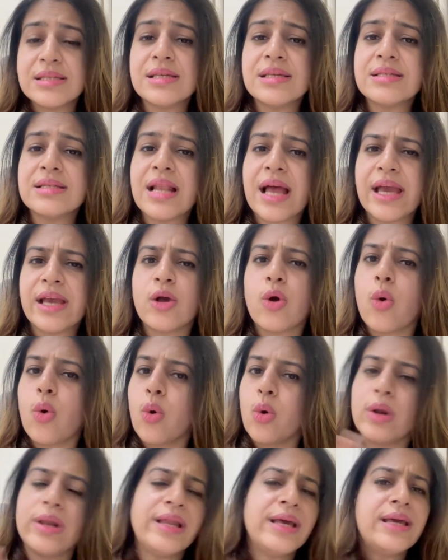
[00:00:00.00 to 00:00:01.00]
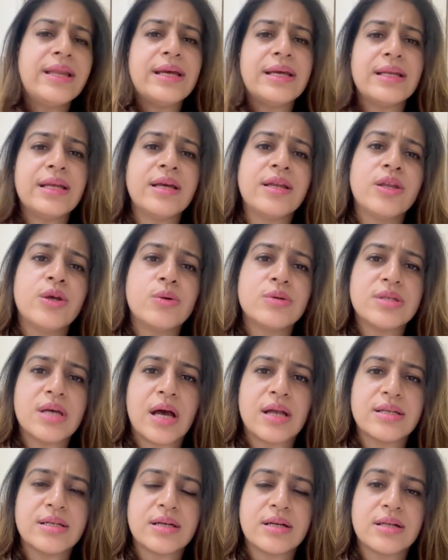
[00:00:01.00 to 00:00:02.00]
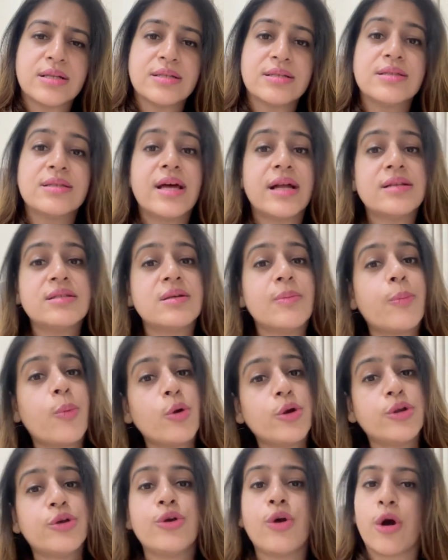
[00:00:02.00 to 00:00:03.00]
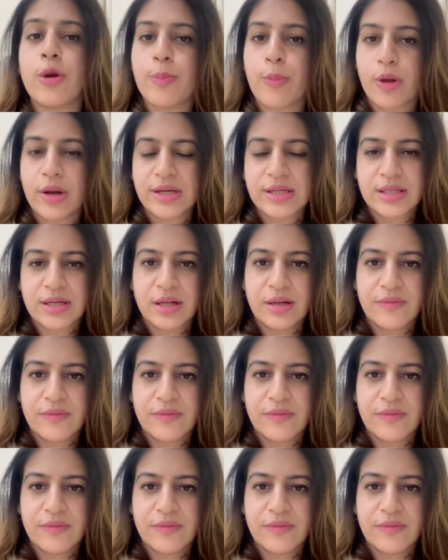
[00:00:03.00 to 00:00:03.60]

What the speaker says: is like only reading news articles that support your political